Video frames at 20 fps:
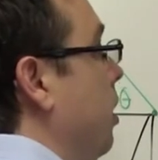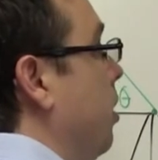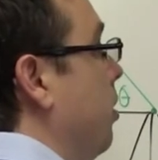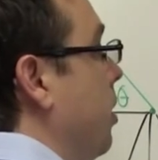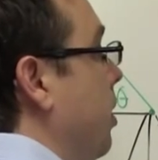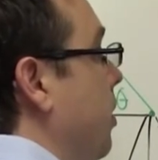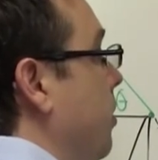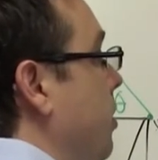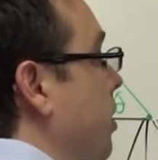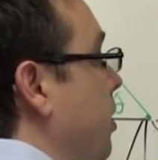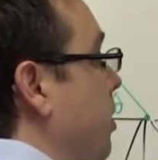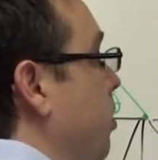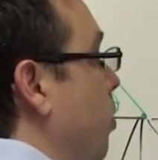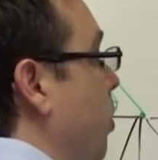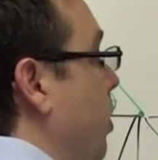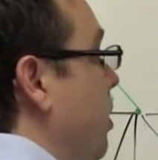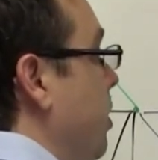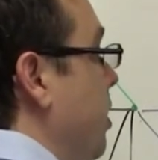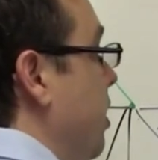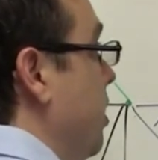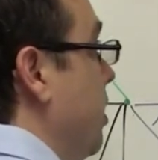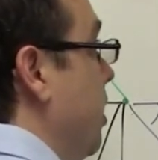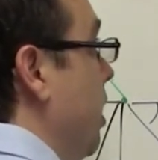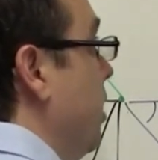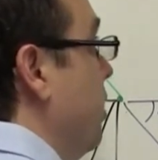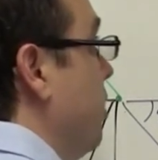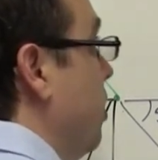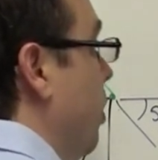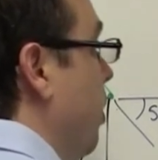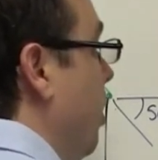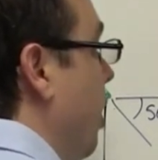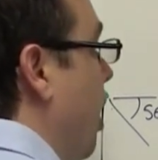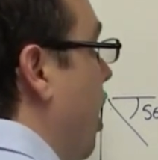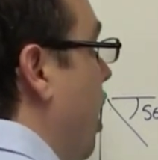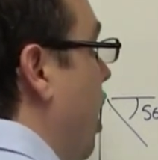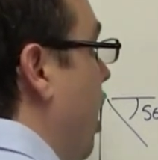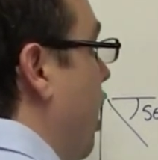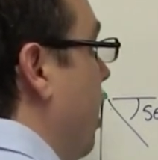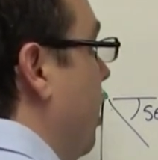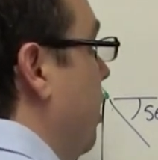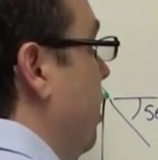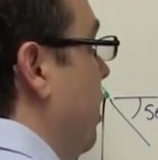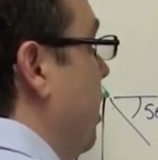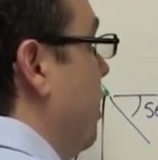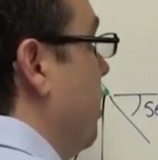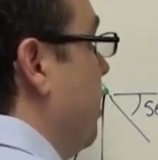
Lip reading: gives us 168. So this